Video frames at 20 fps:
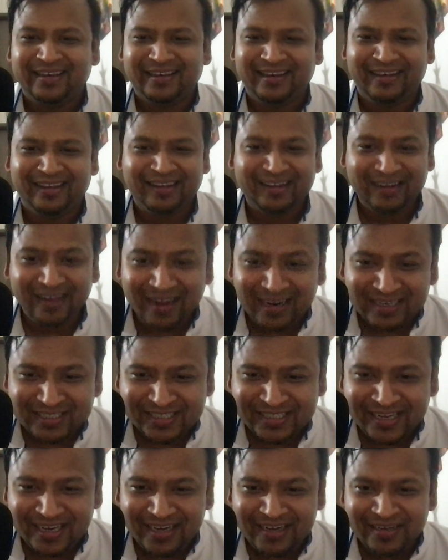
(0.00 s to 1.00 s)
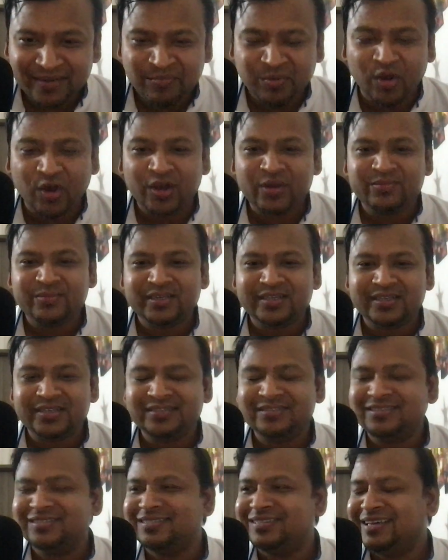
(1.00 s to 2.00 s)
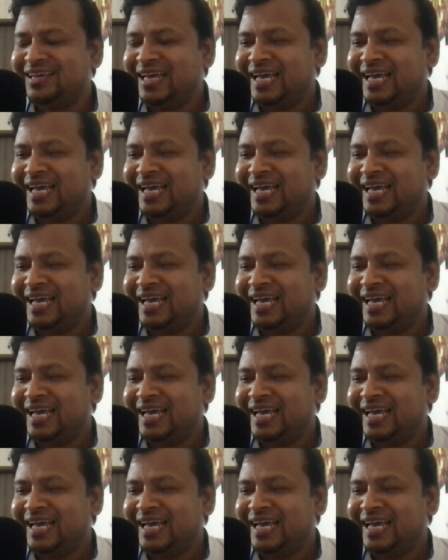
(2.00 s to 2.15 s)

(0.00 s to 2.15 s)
large scale deployments,